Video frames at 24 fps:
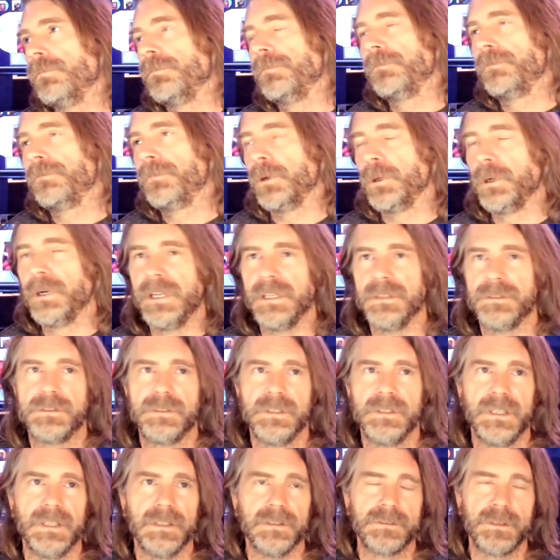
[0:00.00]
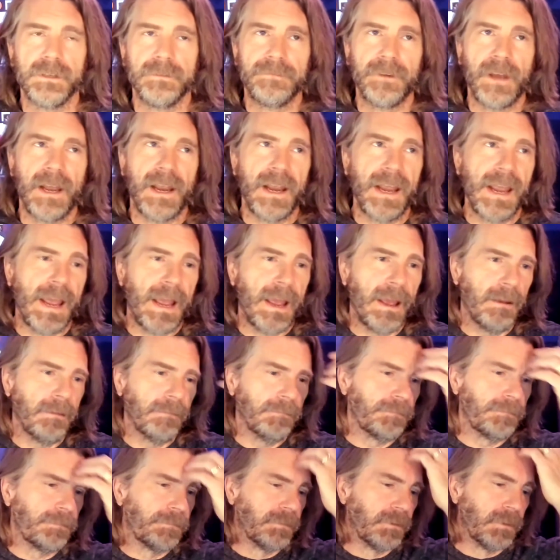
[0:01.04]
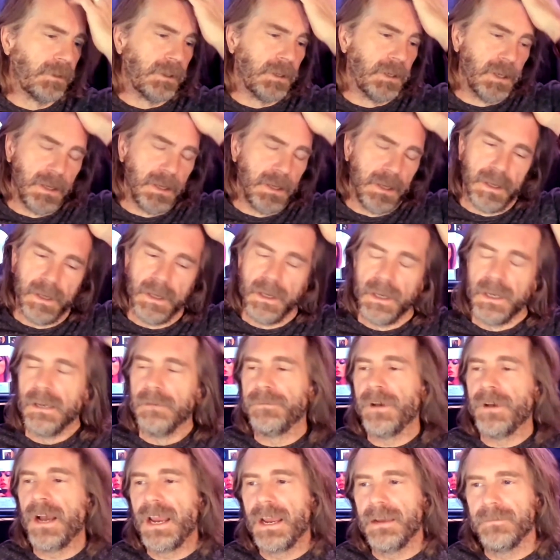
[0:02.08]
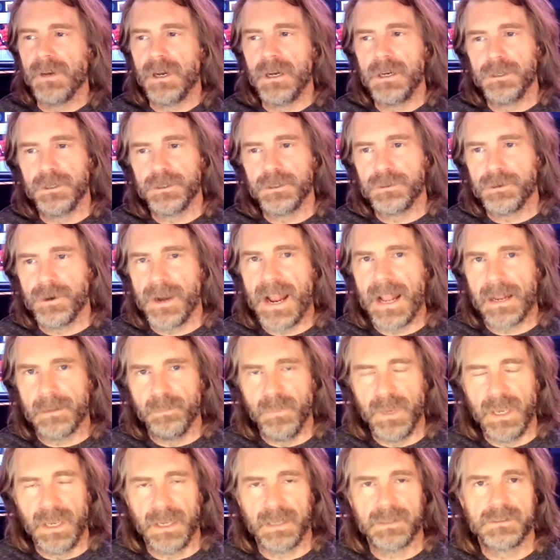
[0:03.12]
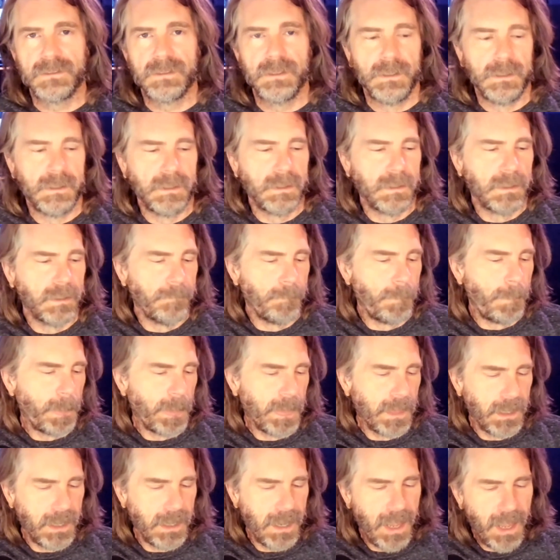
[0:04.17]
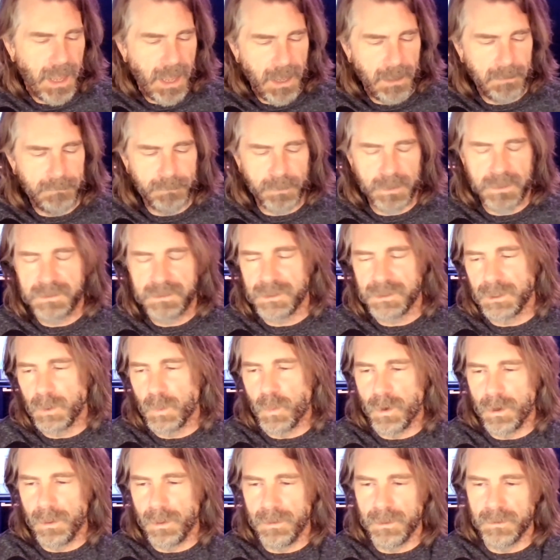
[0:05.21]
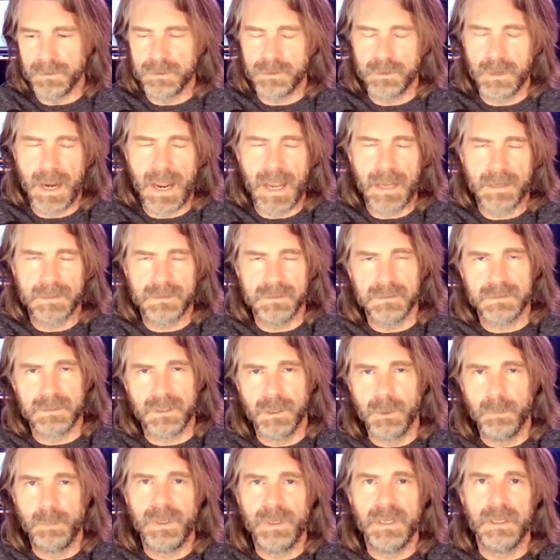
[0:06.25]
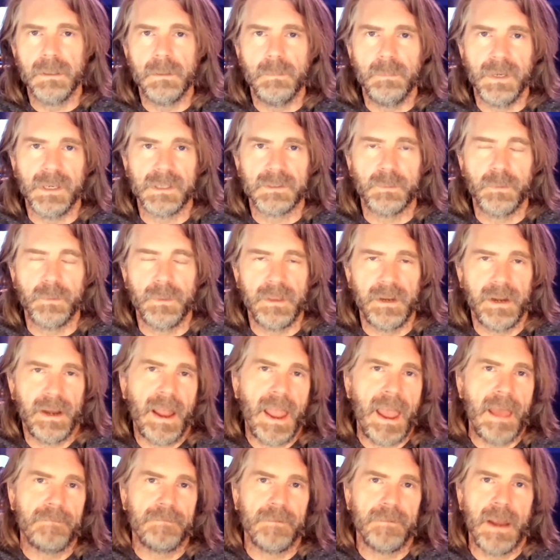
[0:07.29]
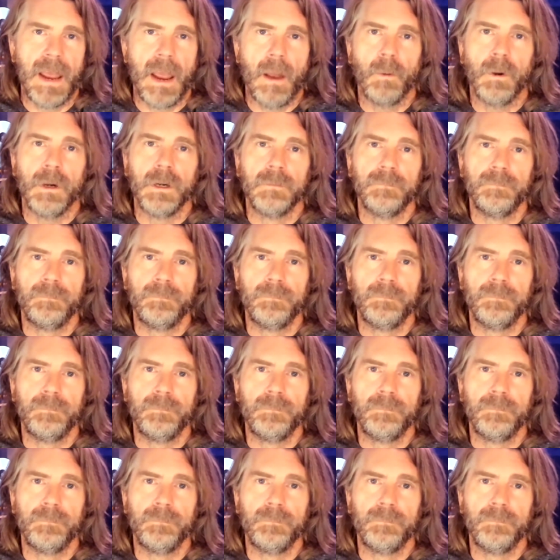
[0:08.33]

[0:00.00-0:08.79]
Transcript: for instance, if I have a 100-track mix, every single one of those tracks is going to be in the mix within a half an hour.